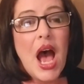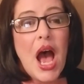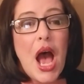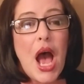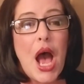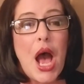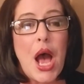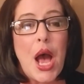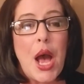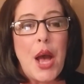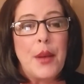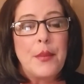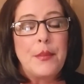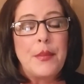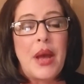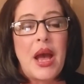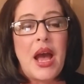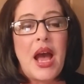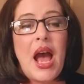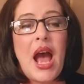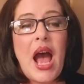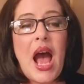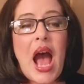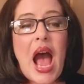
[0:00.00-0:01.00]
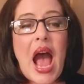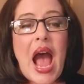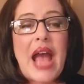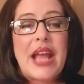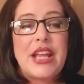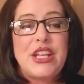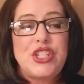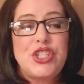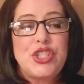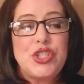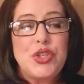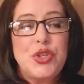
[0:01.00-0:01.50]

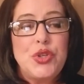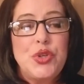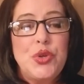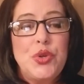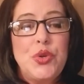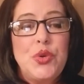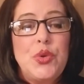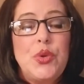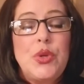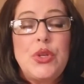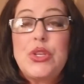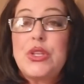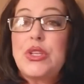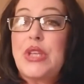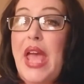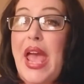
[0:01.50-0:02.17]
I do